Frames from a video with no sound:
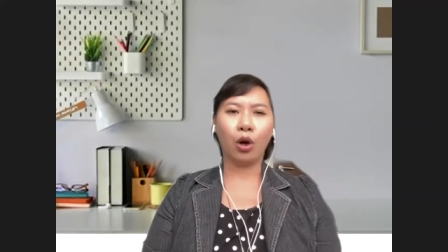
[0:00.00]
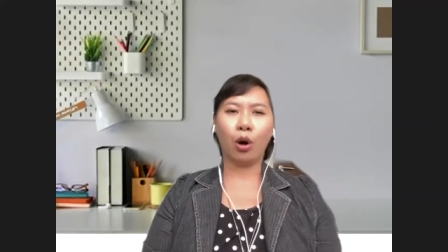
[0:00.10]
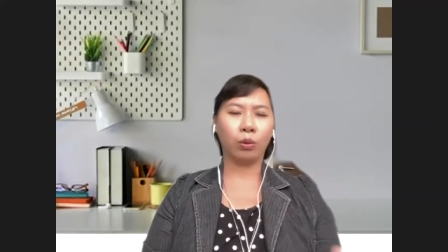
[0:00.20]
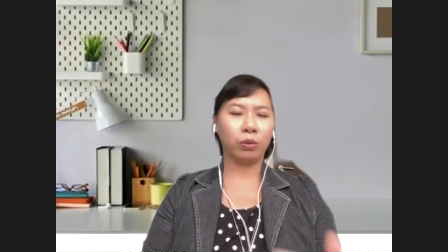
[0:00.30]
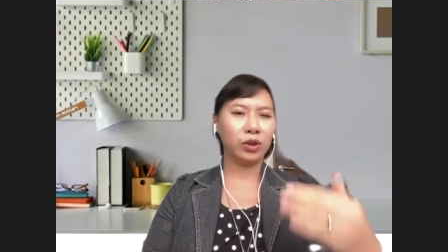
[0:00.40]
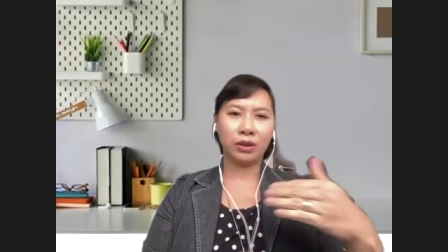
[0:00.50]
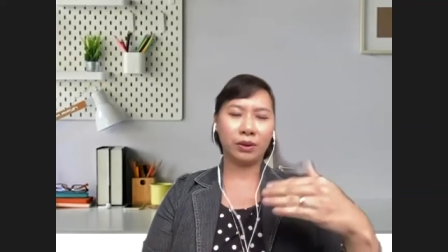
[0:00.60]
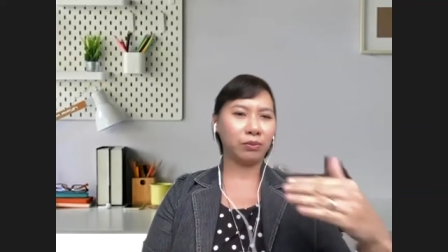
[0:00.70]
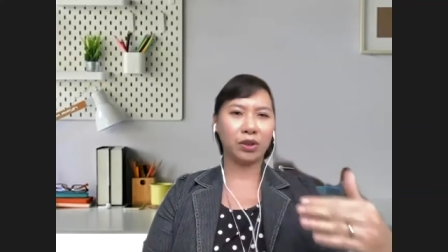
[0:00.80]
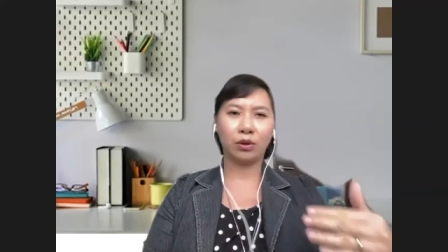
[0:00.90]
Oh, just
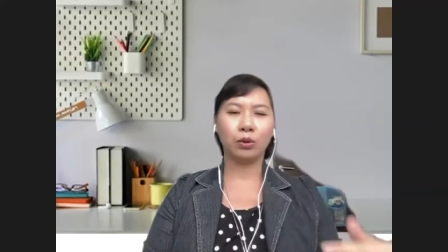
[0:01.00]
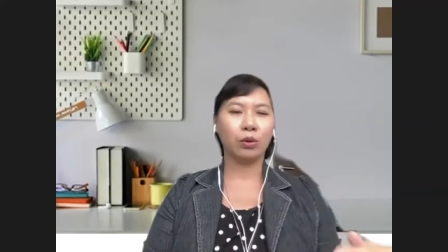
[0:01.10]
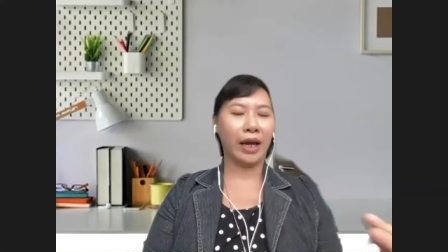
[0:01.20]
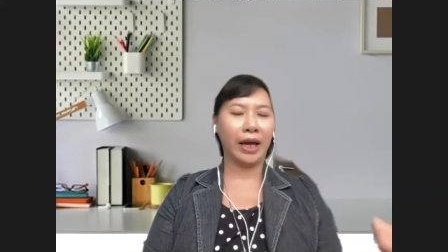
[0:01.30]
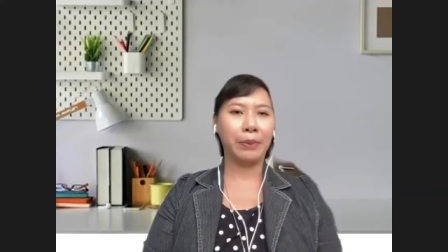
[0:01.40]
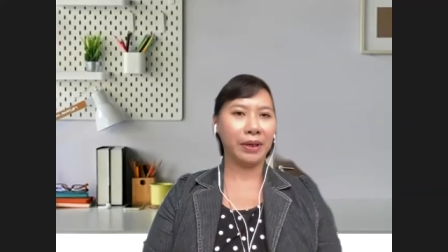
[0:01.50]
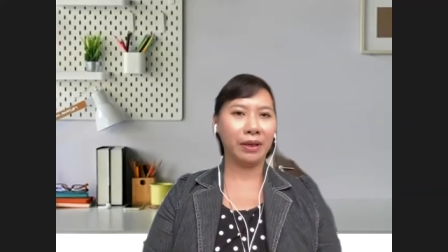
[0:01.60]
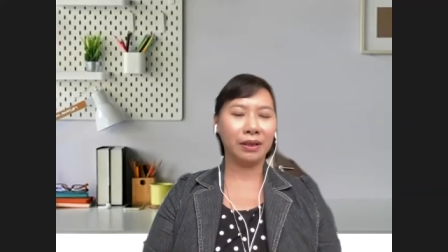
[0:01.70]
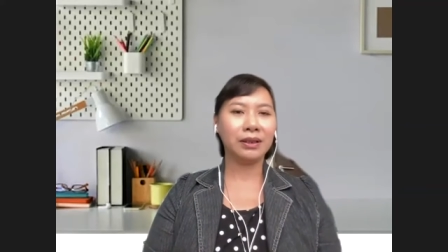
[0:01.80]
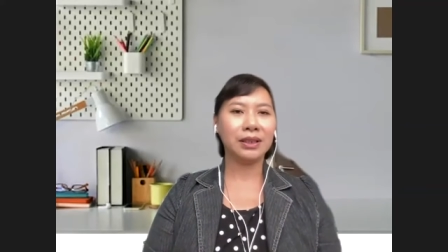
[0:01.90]
do A, B,
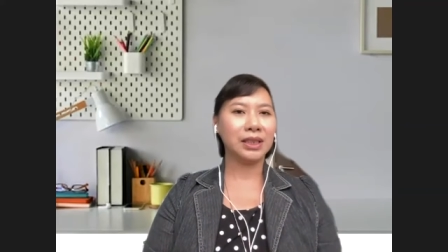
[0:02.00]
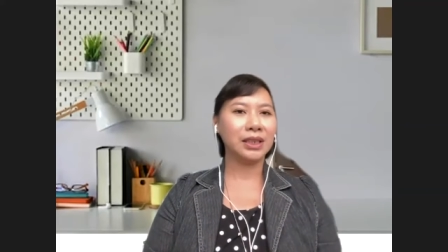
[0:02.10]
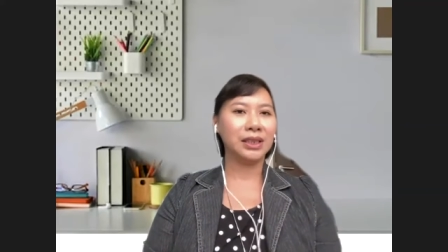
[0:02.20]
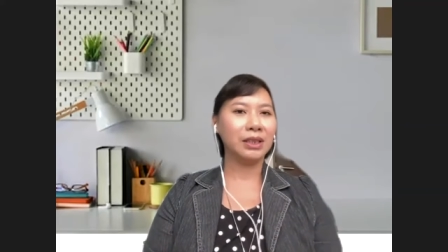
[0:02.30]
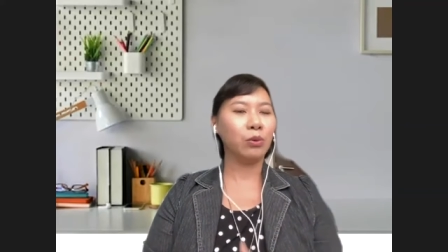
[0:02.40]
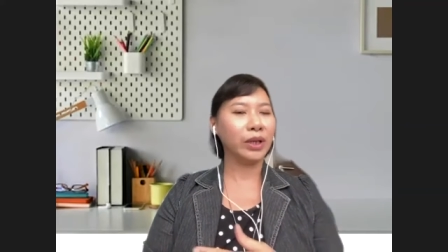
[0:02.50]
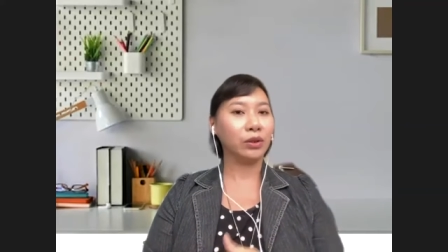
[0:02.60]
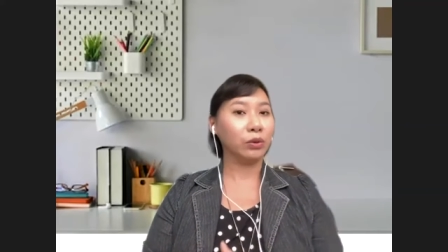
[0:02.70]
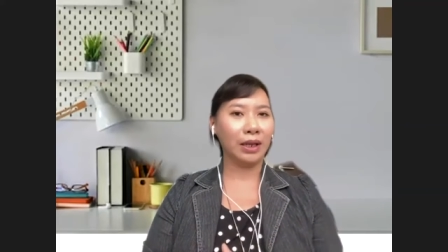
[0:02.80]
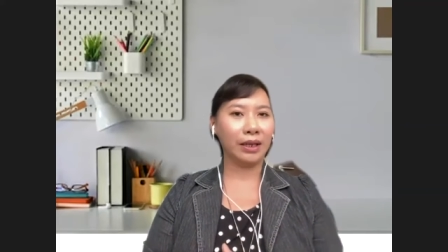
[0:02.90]
C, D. We can
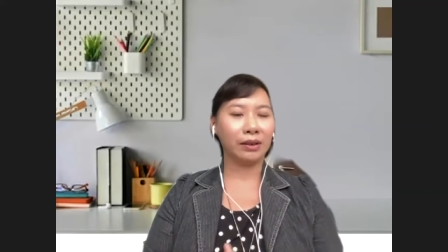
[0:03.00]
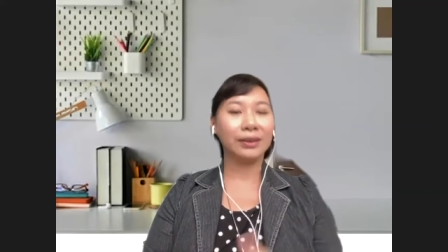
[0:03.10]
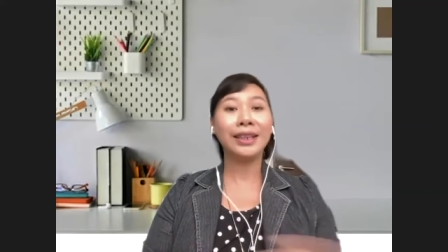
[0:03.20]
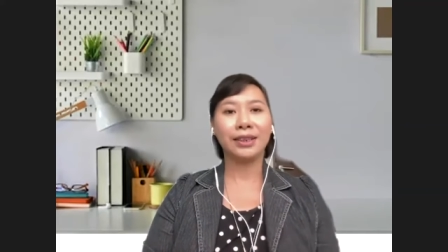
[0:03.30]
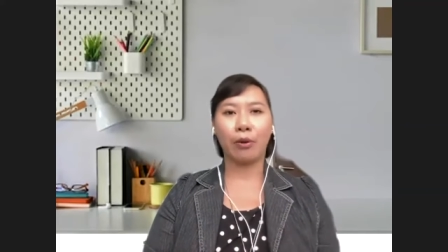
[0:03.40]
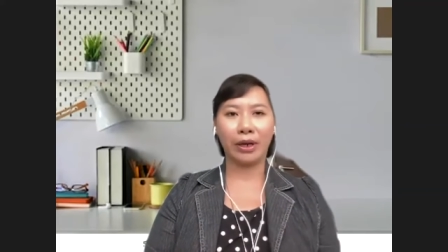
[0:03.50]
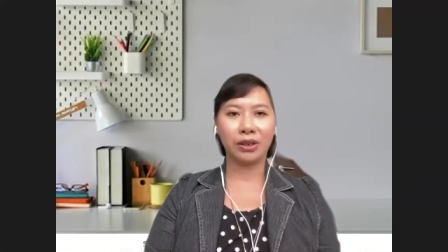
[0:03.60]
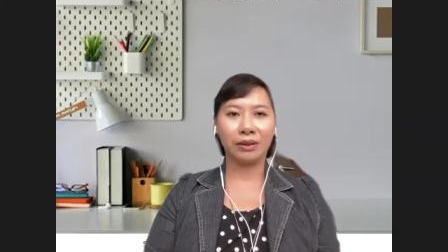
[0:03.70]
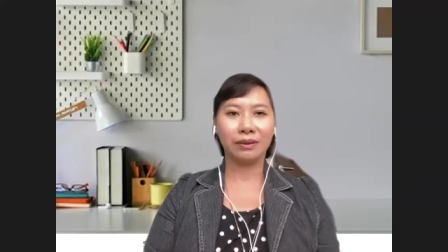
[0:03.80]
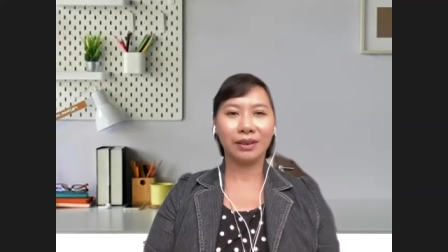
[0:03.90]
do it later. That's direction.